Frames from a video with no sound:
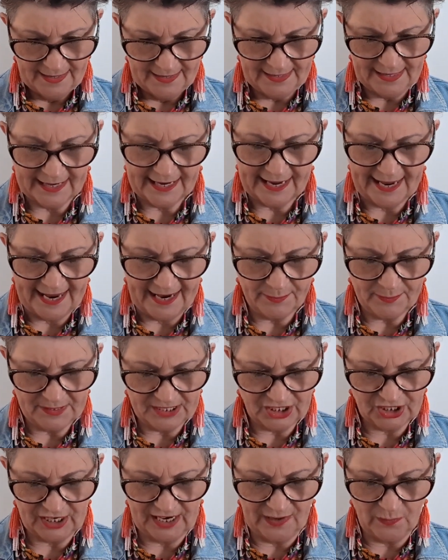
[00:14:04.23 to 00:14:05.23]
You can
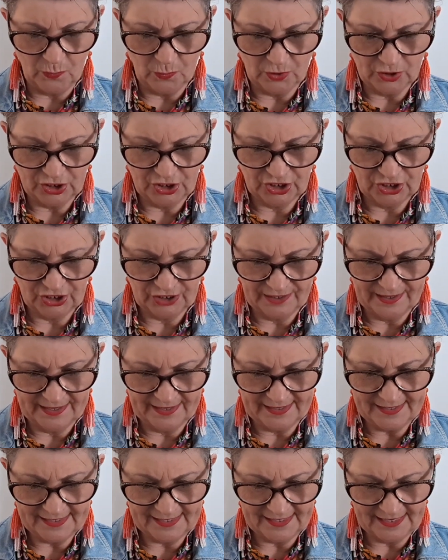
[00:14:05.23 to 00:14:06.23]
machine wash
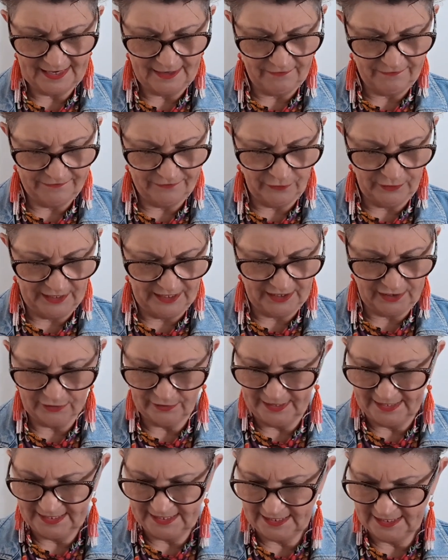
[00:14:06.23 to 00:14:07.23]
this in 40
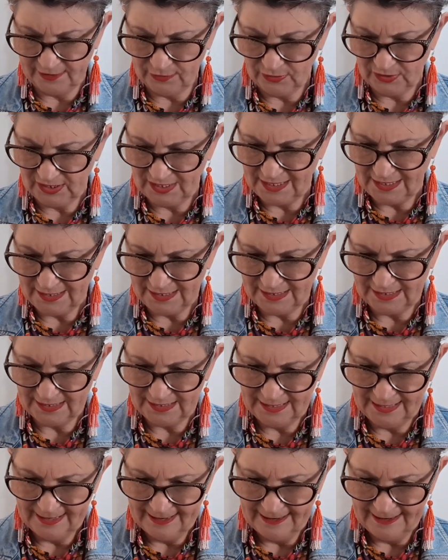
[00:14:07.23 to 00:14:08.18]
degrees Celsius.